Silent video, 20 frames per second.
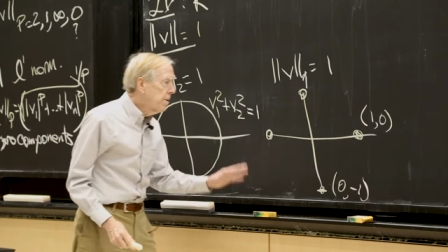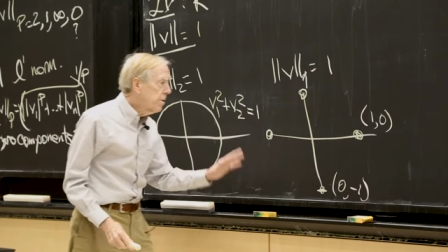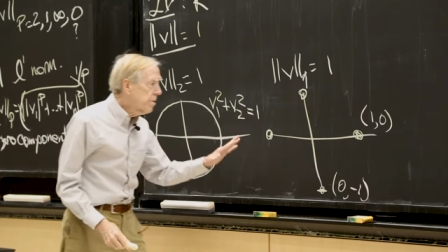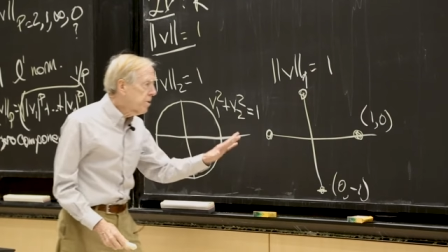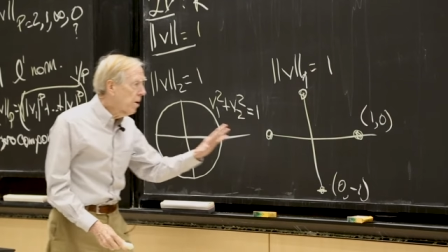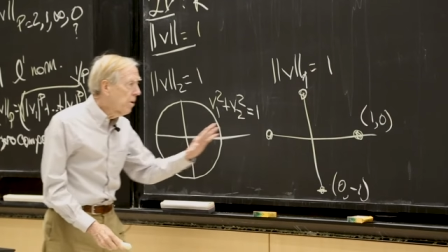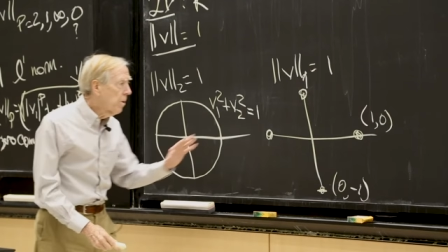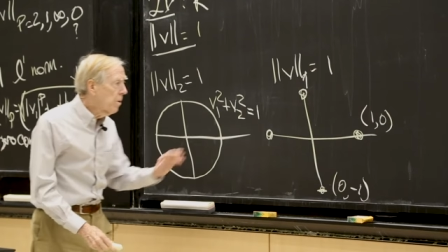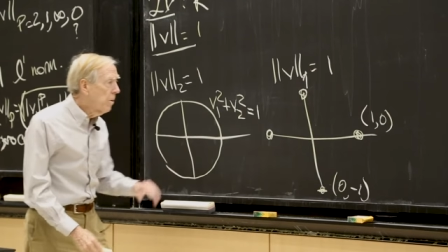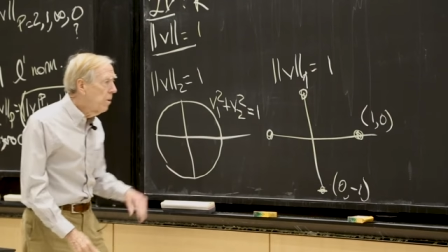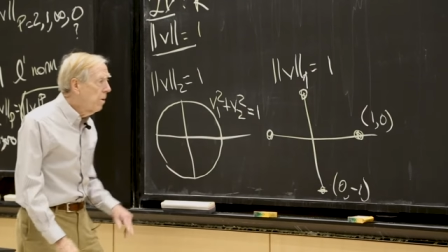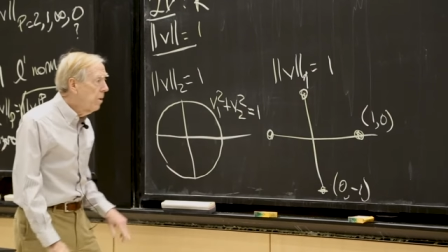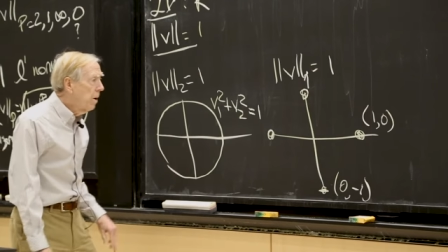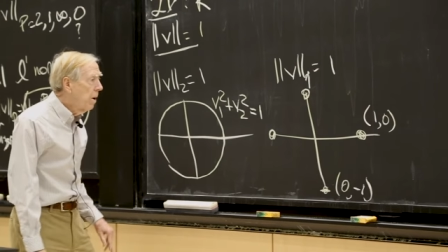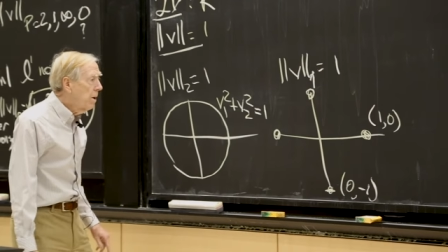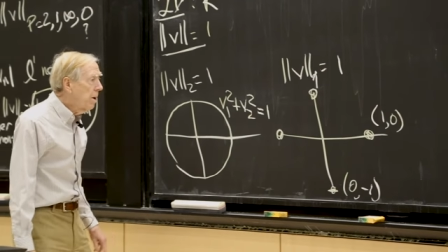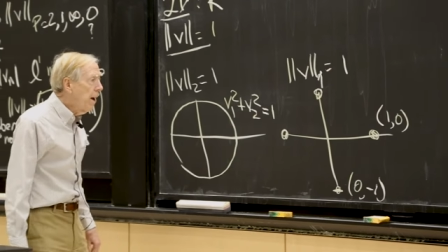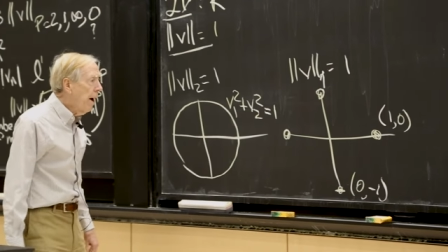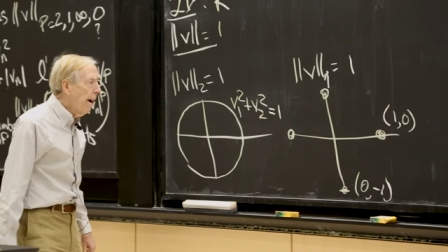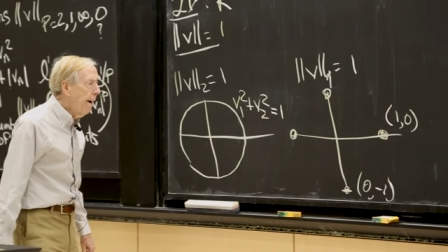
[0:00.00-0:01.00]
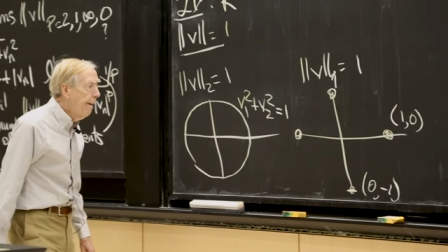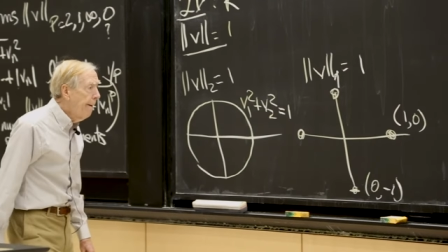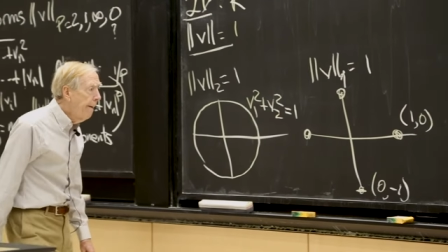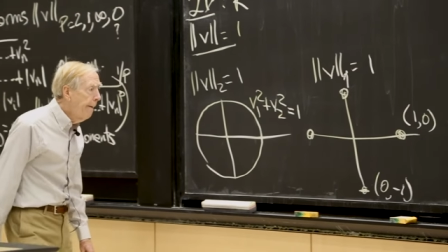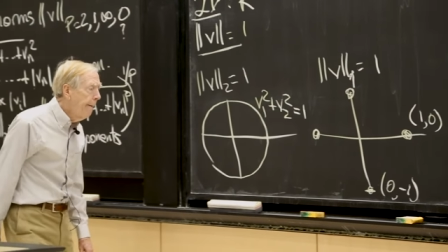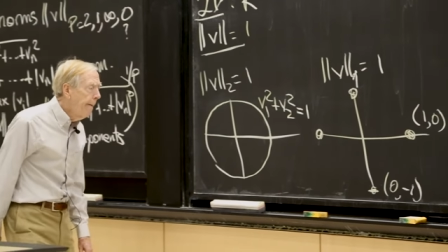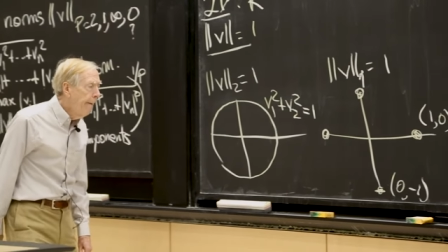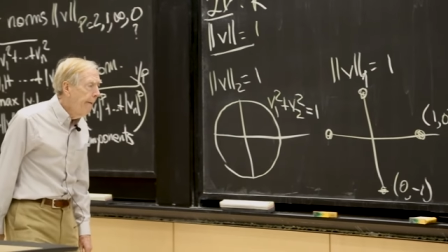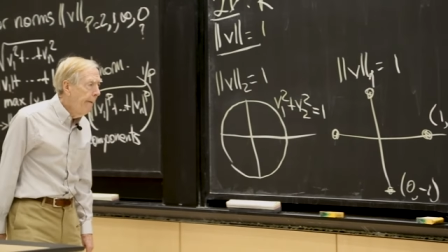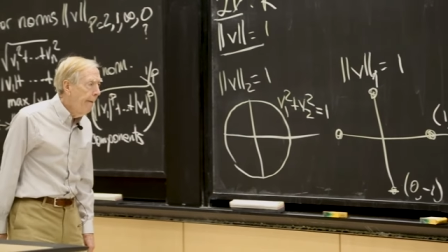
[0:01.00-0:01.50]
So yeah,
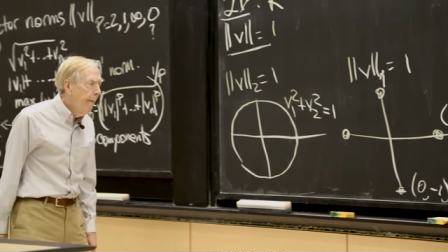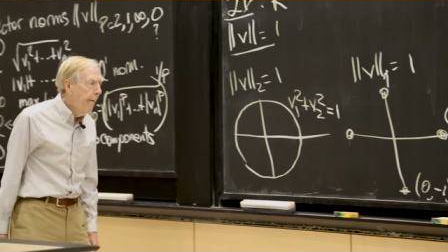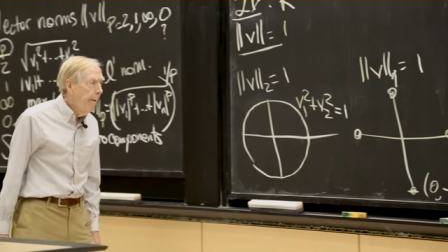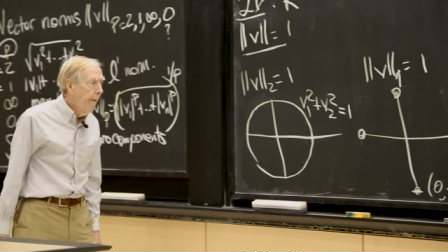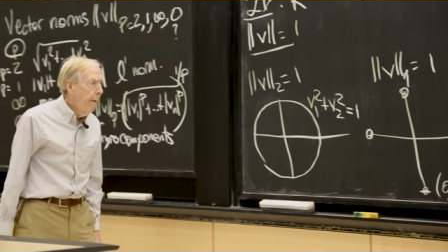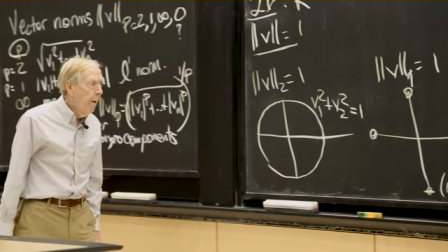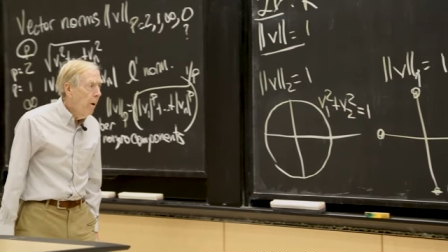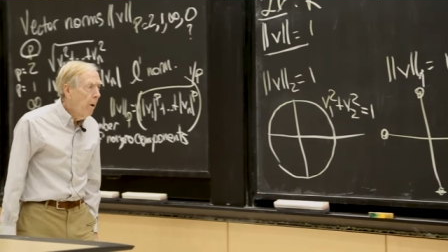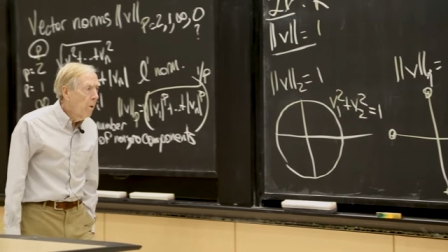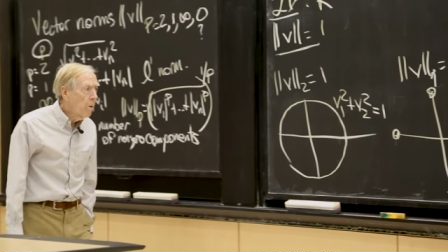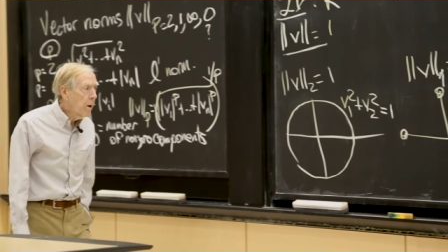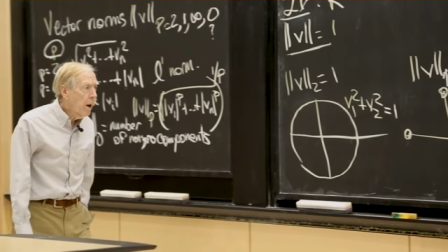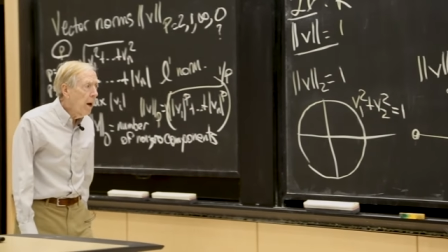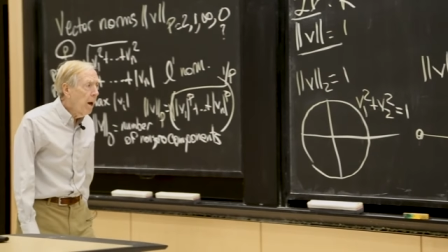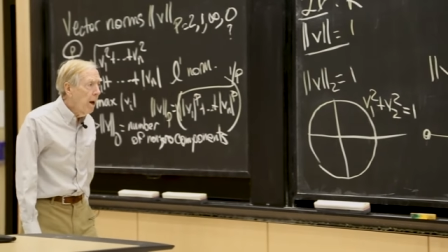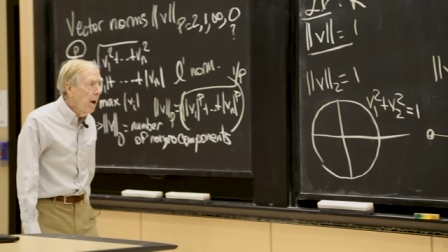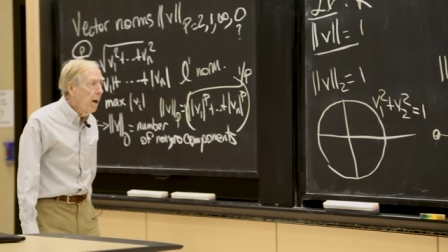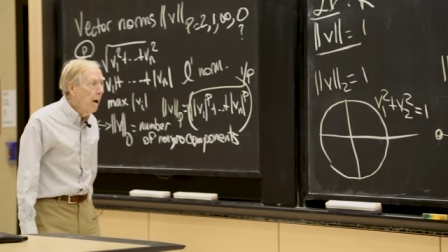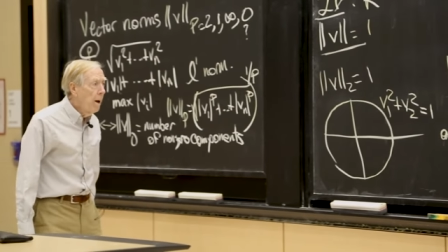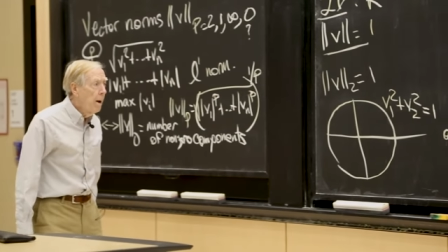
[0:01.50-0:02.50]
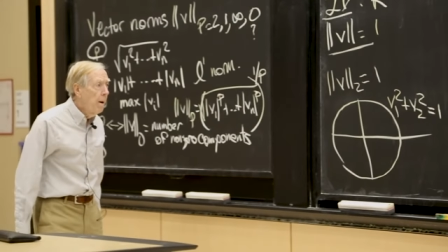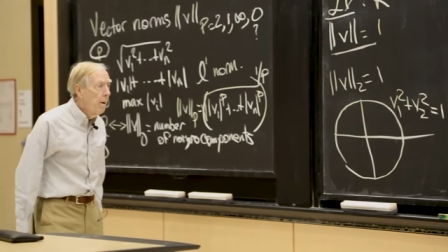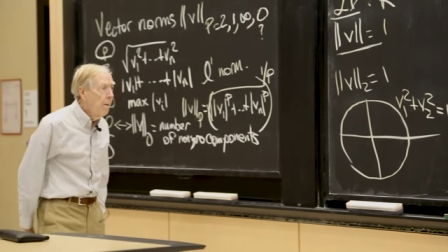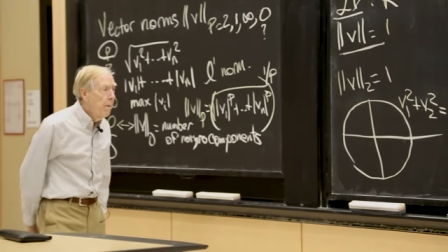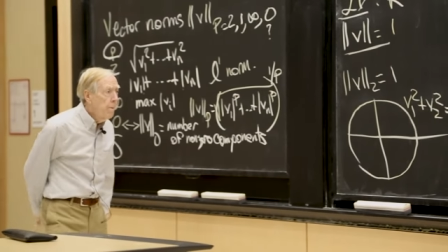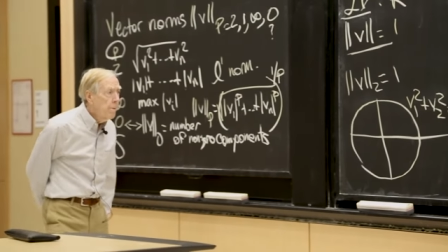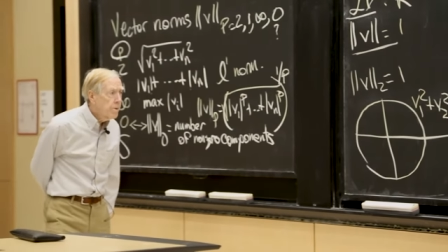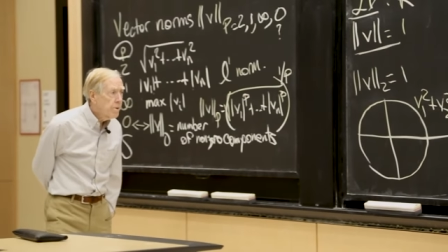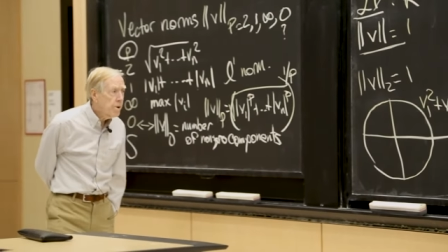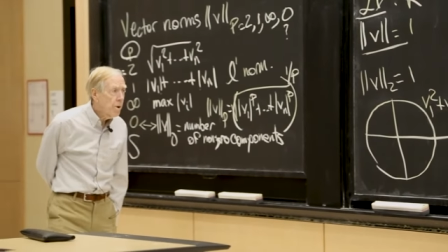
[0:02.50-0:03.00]
okay.
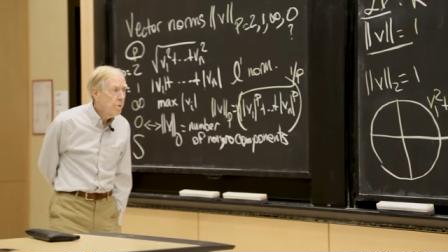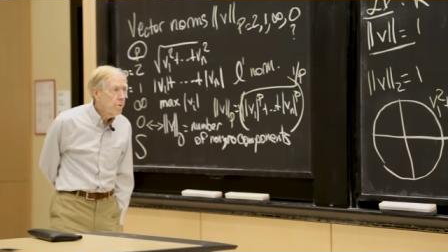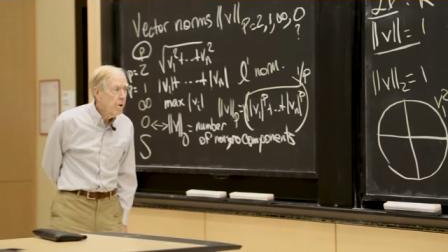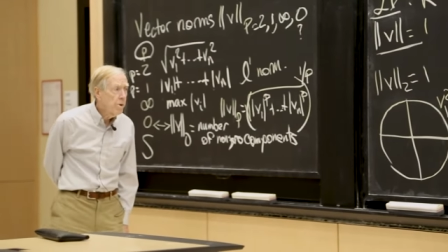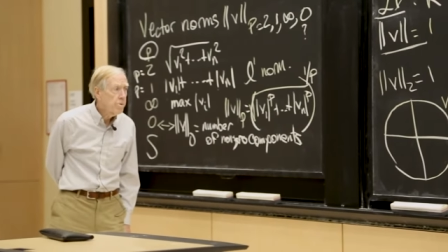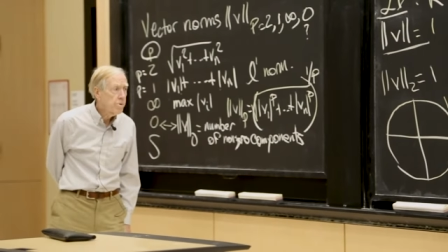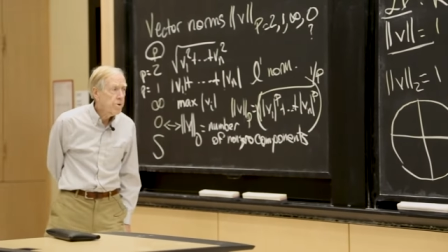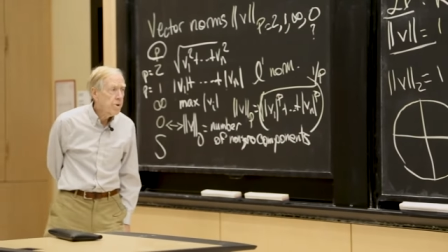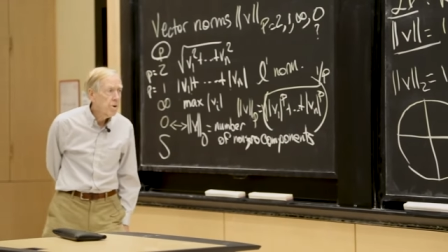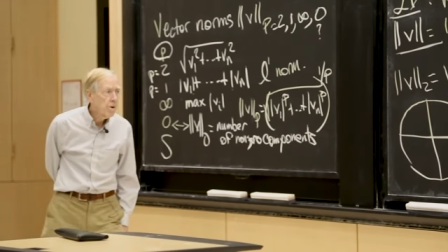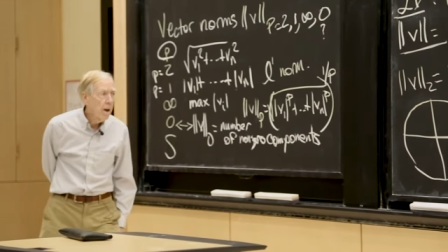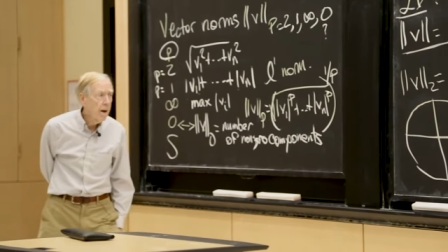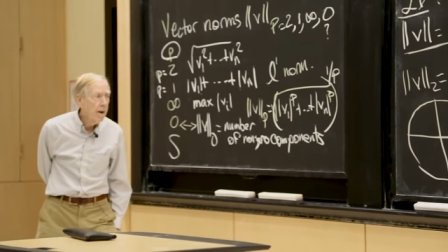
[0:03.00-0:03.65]
So those are